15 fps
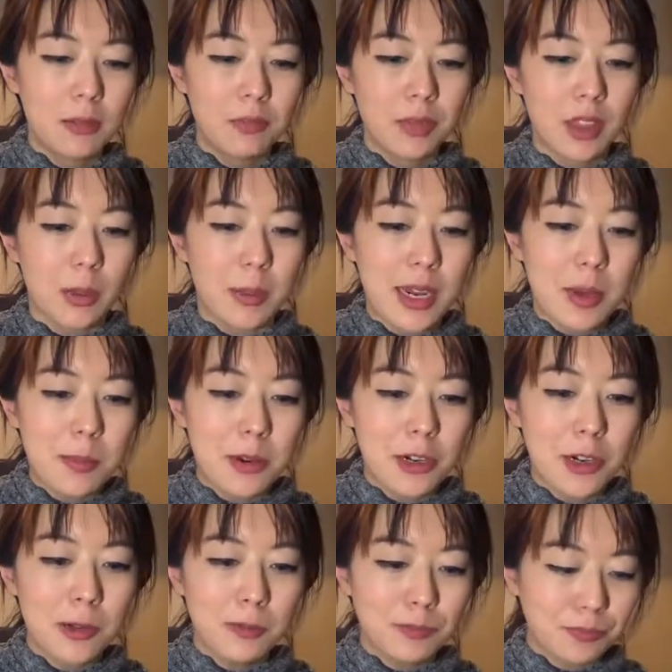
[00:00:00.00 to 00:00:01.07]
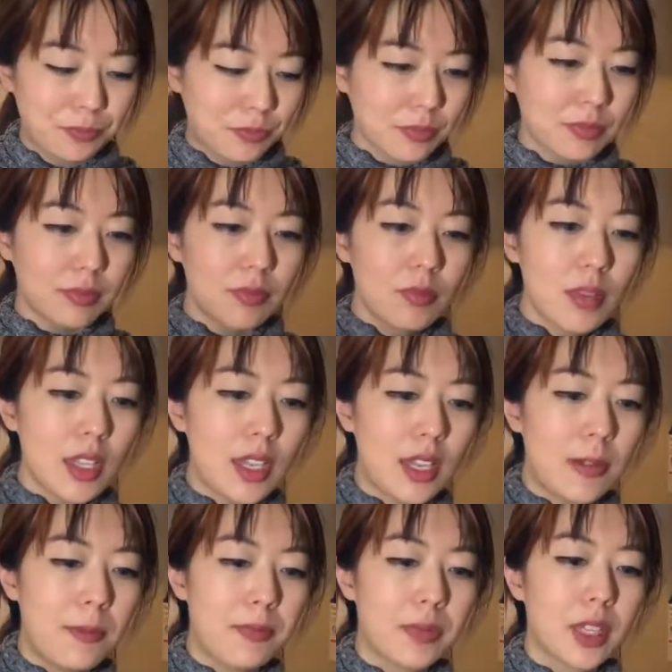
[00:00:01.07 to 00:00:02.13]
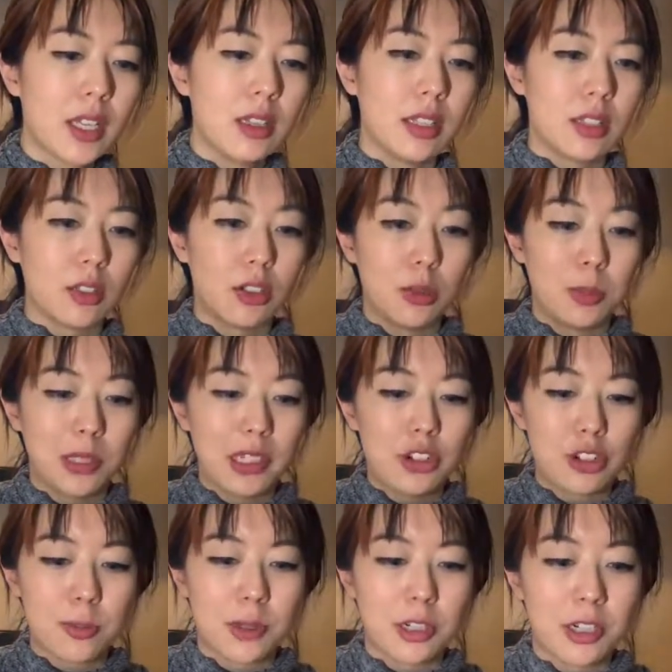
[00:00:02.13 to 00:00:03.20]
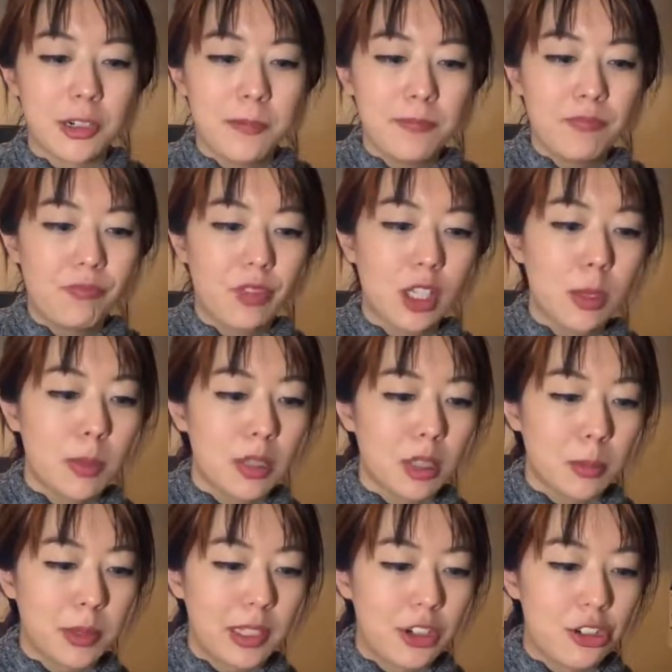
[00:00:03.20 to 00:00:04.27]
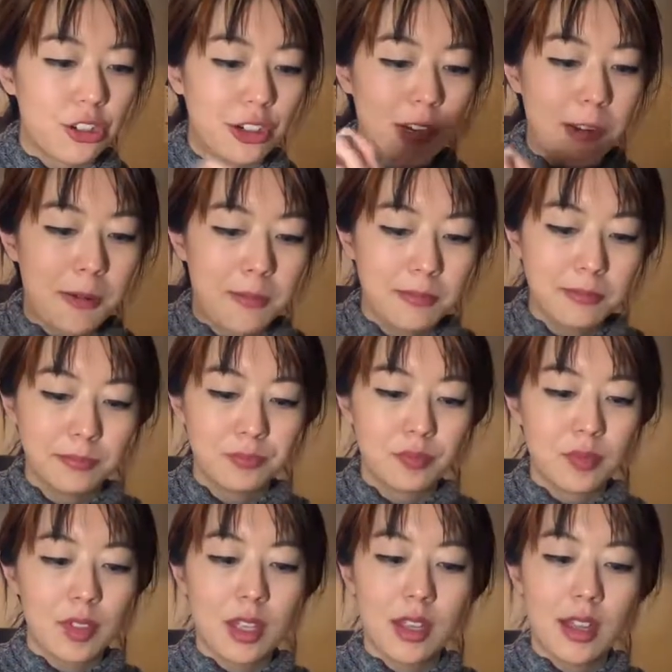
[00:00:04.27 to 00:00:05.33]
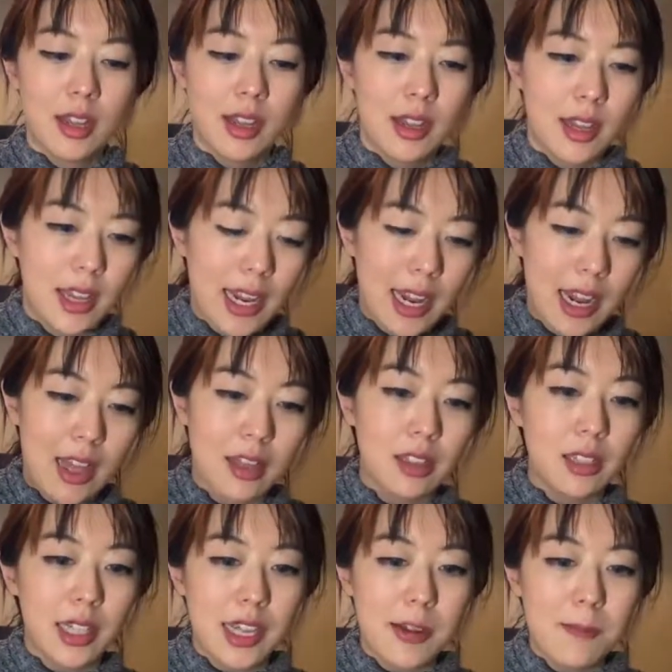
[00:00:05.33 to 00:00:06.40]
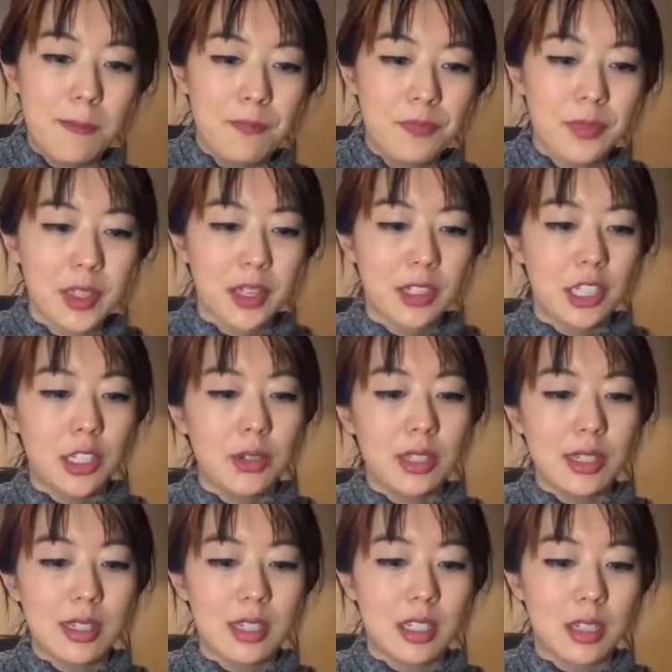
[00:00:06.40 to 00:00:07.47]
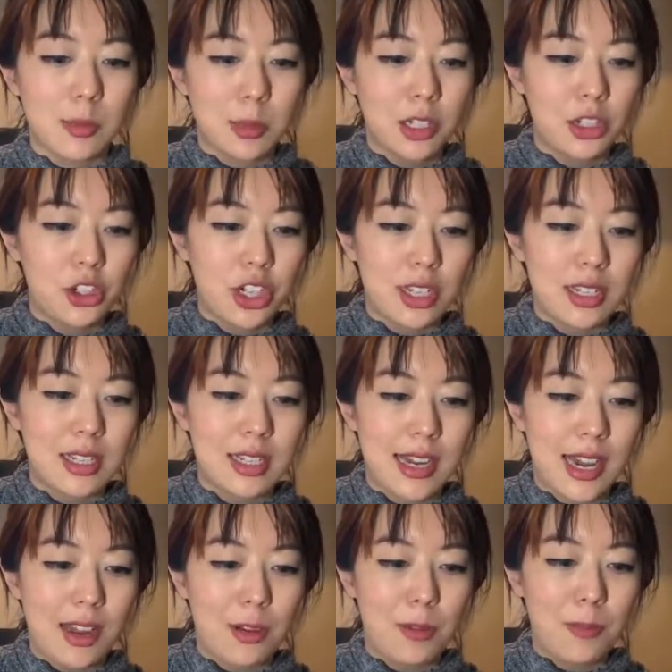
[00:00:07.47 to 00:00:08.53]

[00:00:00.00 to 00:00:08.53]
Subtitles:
The main part, this little plunger part. Put the plunger in, and the lid. Use this to push it down.